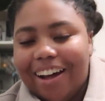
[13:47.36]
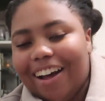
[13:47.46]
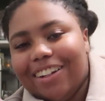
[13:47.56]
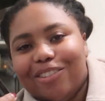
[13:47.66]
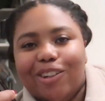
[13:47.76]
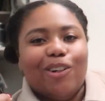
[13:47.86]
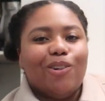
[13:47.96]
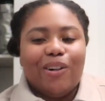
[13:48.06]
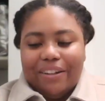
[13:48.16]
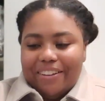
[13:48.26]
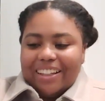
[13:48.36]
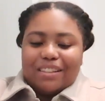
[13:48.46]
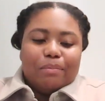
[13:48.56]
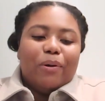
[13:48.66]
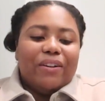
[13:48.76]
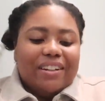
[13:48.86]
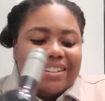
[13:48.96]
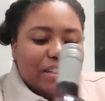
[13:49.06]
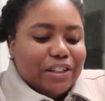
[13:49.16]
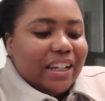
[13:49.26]
I don't know. I feel like the point of it
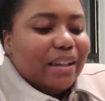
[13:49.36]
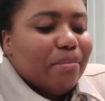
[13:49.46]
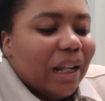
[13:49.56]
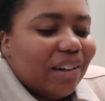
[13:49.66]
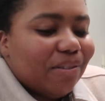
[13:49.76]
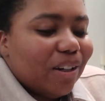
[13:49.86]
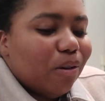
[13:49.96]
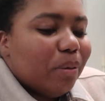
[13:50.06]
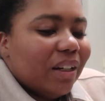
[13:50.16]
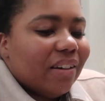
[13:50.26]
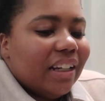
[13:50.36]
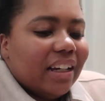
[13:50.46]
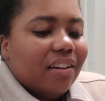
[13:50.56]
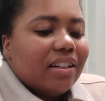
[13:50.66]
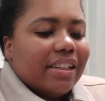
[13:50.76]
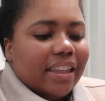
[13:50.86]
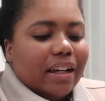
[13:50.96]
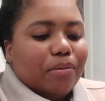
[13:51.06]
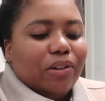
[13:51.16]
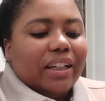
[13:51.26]
is to drink it, but I don't want to open it right now because I
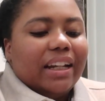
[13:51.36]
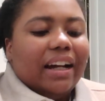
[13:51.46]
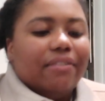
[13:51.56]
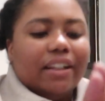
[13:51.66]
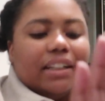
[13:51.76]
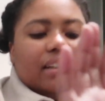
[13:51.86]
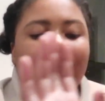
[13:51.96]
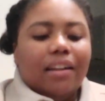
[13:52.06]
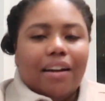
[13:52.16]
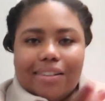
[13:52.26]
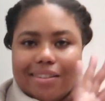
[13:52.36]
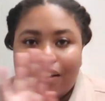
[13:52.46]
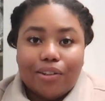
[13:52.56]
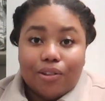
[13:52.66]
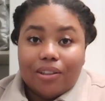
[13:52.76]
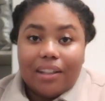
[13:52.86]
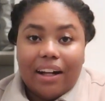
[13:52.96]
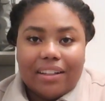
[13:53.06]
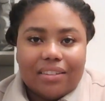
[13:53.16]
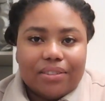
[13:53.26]
think I'm only going to have like a single
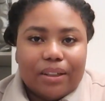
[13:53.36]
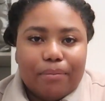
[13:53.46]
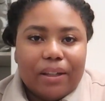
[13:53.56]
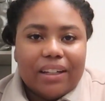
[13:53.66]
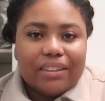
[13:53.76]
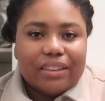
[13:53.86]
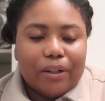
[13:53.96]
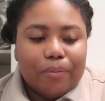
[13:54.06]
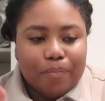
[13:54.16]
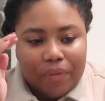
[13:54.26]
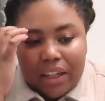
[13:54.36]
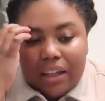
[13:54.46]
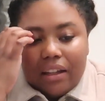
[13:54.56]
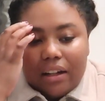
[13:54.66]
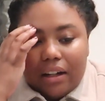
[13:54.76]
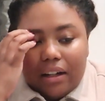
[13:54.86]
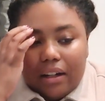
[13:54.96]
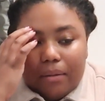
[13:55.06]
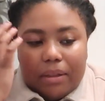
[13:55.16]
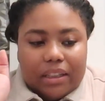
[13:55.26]
glass of something. So,
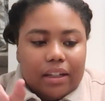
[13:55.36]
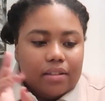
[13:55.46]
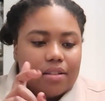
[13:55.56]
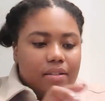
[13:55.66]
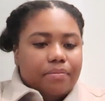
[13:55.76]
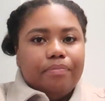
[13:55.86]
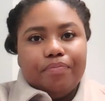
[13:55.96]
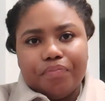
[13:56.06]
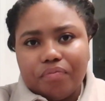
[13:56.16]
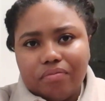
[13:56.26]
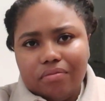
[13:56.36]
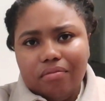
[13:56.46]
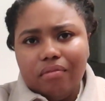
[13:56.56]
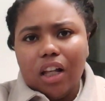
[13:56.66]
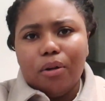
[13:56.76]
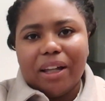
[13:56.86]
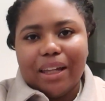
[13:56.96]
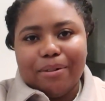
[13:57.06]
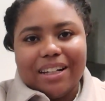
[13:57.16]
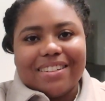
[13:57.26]
um, yes. Oh, my
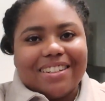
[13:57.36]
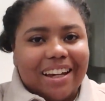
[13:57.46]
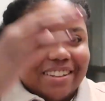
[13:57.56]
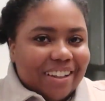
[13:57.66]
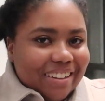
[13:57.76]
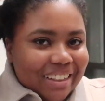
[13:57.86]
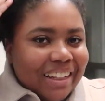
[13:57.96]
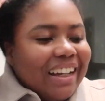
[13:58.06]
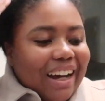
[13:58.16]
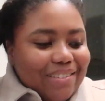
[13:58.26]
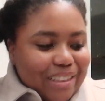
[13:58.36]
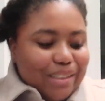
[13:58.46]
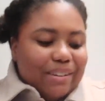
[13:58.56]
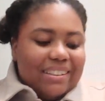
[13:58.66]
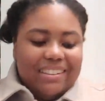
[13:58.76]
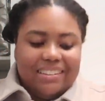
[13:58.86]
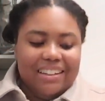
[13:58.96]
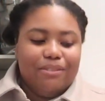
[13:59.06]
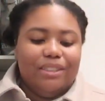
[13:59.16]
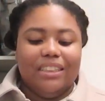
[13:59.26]
camera hasn't died yet. I was expecting
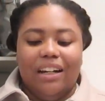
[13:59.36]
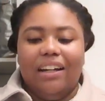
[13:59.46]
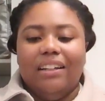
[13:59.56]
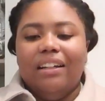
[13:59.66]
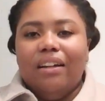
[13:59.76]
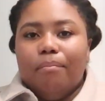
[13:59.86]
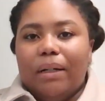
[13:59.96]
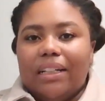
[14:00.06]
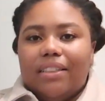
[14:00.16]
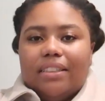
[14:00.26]
that it would die. But